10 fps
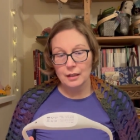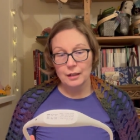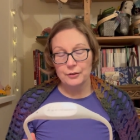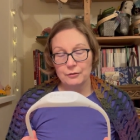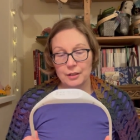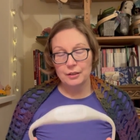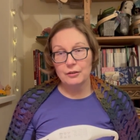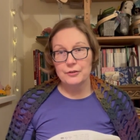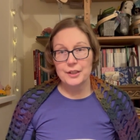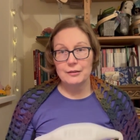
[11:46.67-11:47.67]
you need to
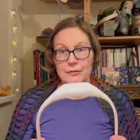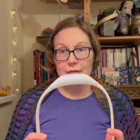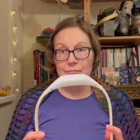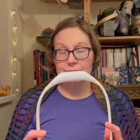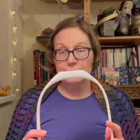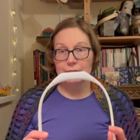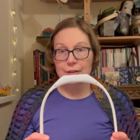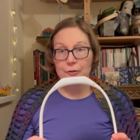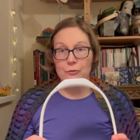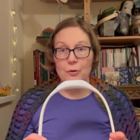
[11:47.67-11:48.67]
consider
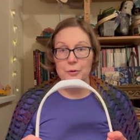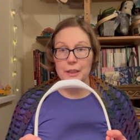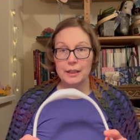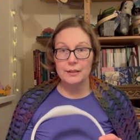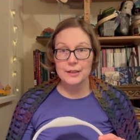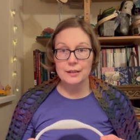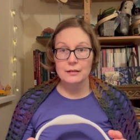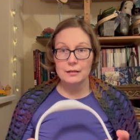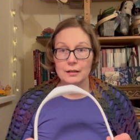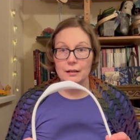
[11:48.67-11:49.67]
your own needs
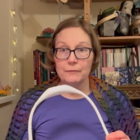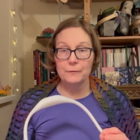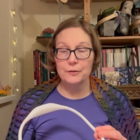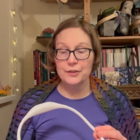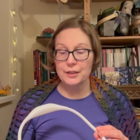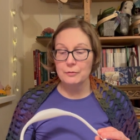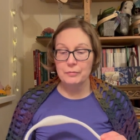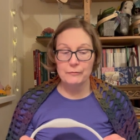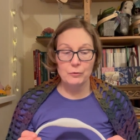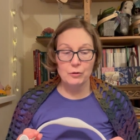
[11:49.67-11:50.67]
first
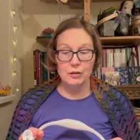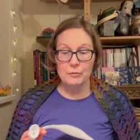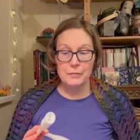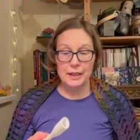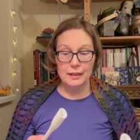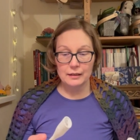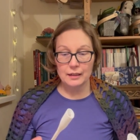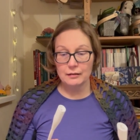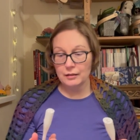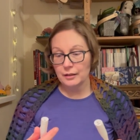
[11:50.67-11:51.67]
before making
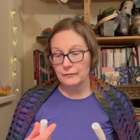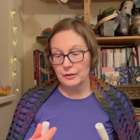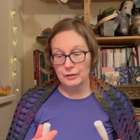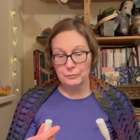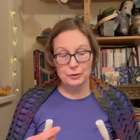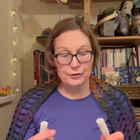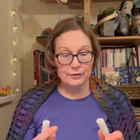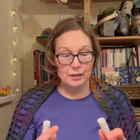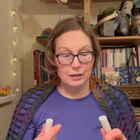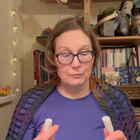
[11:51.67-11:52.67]
that kind of a purchase.
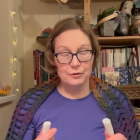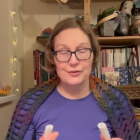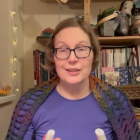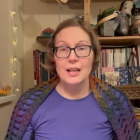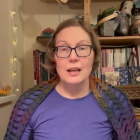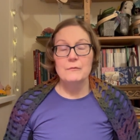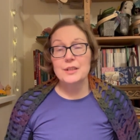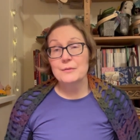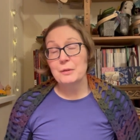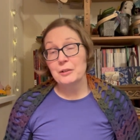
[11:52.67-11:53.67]
Which
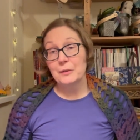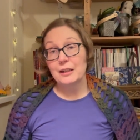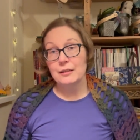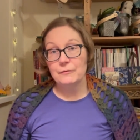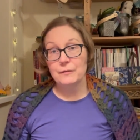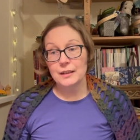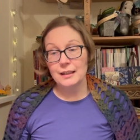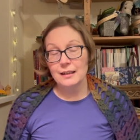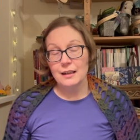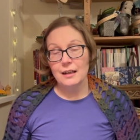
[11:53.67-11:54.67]
is, by the way, kind of
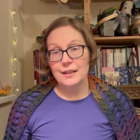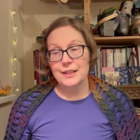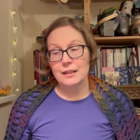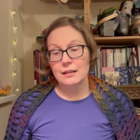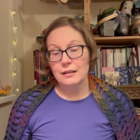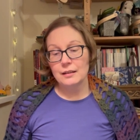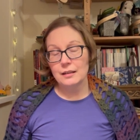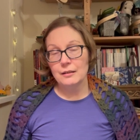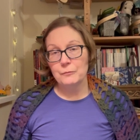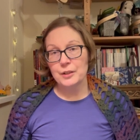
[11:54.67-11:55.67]
funny. I say
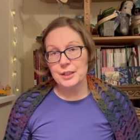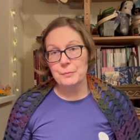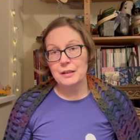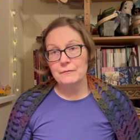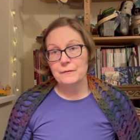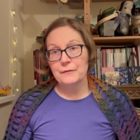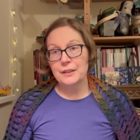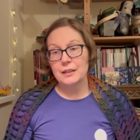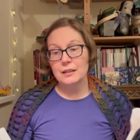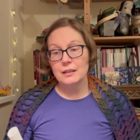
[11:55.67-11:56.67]
that would I spend
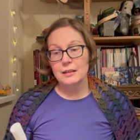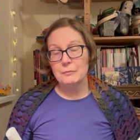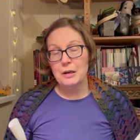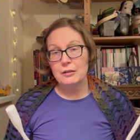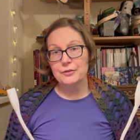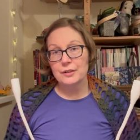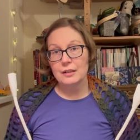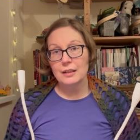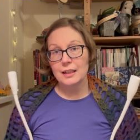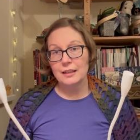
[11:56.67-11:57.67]
£50 on a
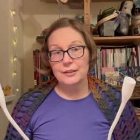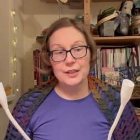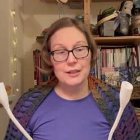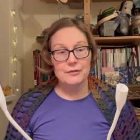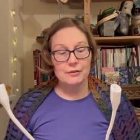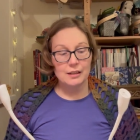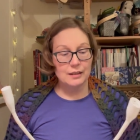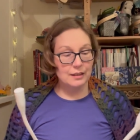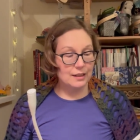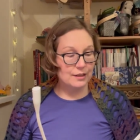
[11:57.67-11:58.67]
knitting accessory
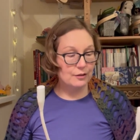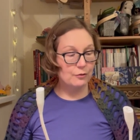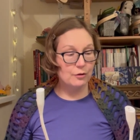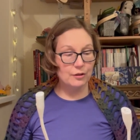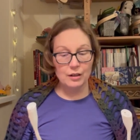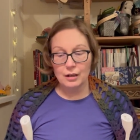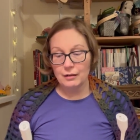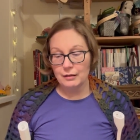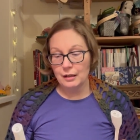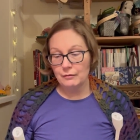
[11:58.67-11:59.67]
like this, or
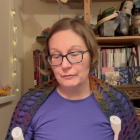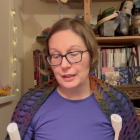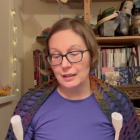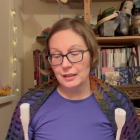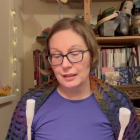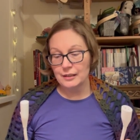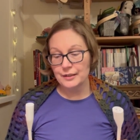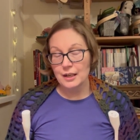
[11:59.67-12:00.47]
anything else?